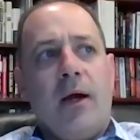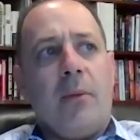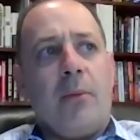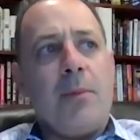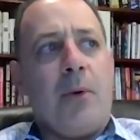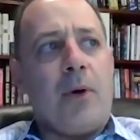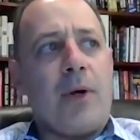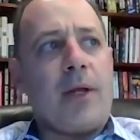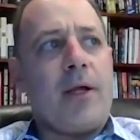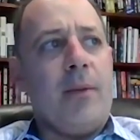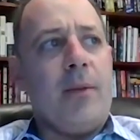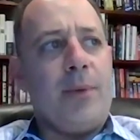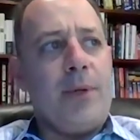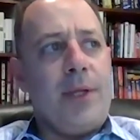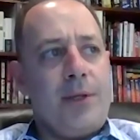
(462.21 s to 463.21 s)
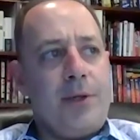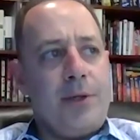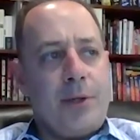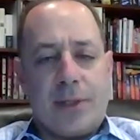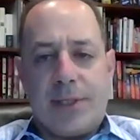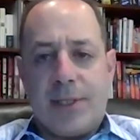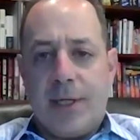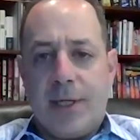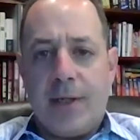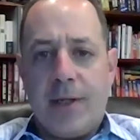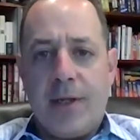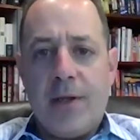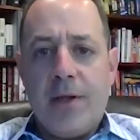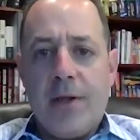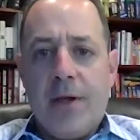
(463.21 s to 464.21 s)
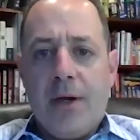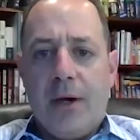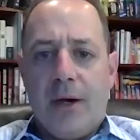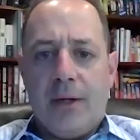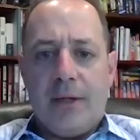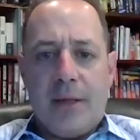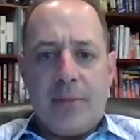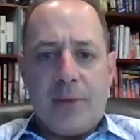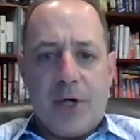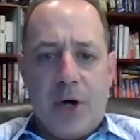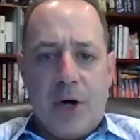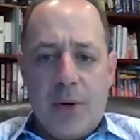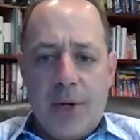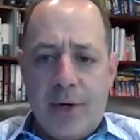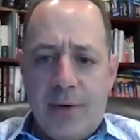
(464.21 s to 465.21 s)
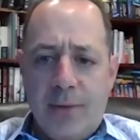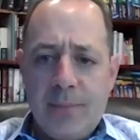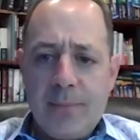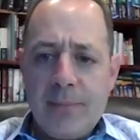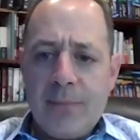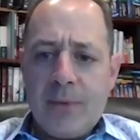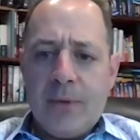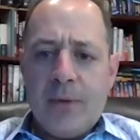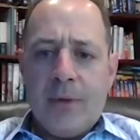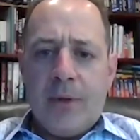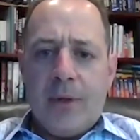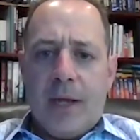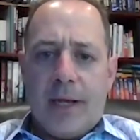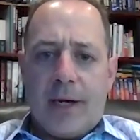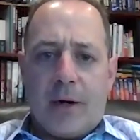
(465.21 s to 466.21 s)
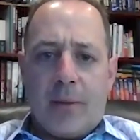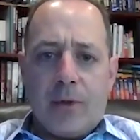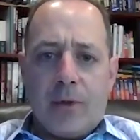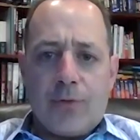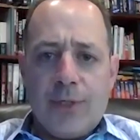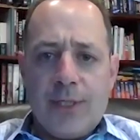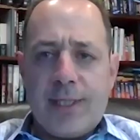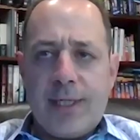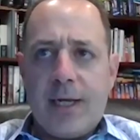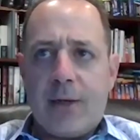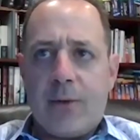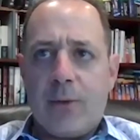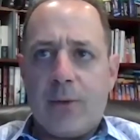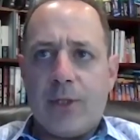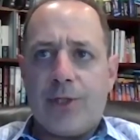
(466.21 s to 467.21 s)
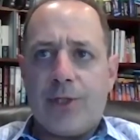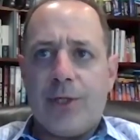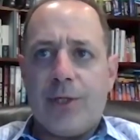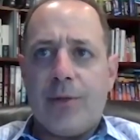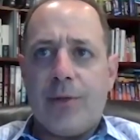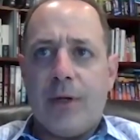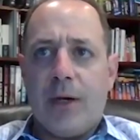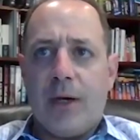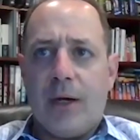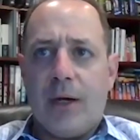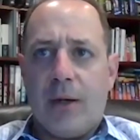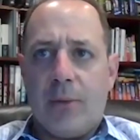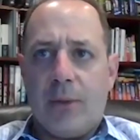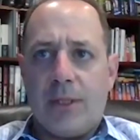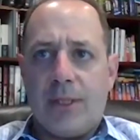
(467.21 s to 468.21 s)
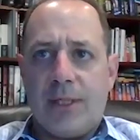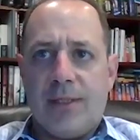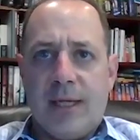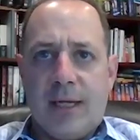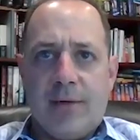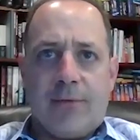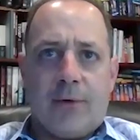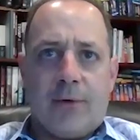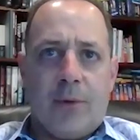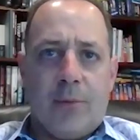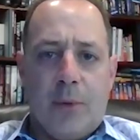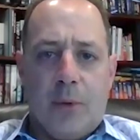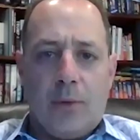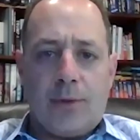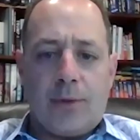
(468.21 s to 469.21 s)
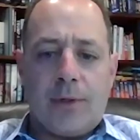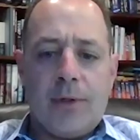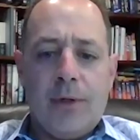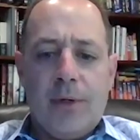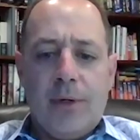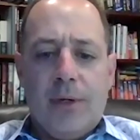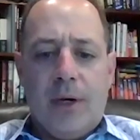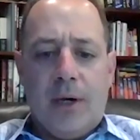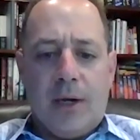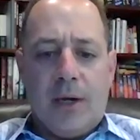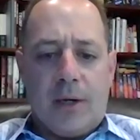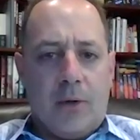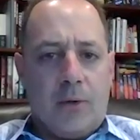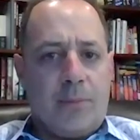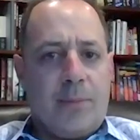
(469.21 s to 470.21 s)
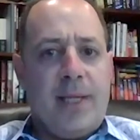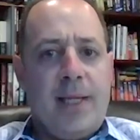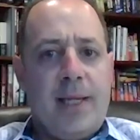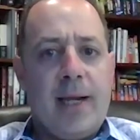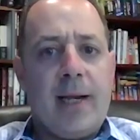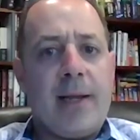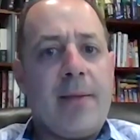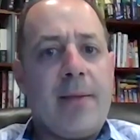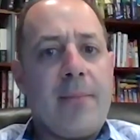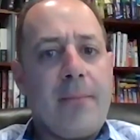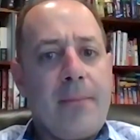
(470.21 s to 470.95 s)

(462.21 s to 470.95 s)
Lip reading: We bought a company in New York City named Cohere. And our most recent acquisition was in Denver and Boulder, called PEI.